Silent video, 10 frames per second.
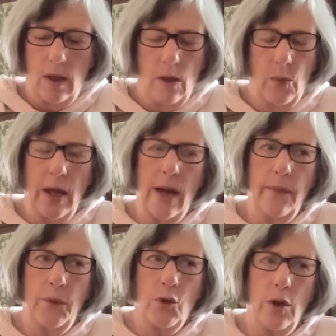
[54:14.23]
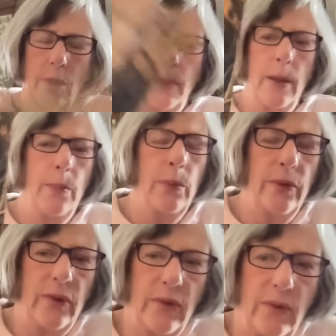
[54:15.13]
And we have three people
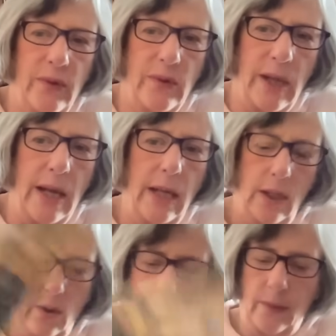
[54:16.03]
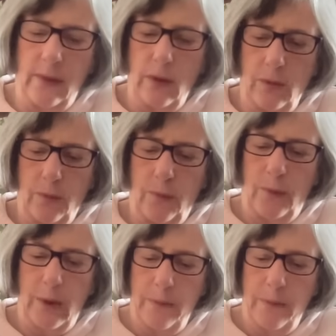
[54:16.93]
staining yourself,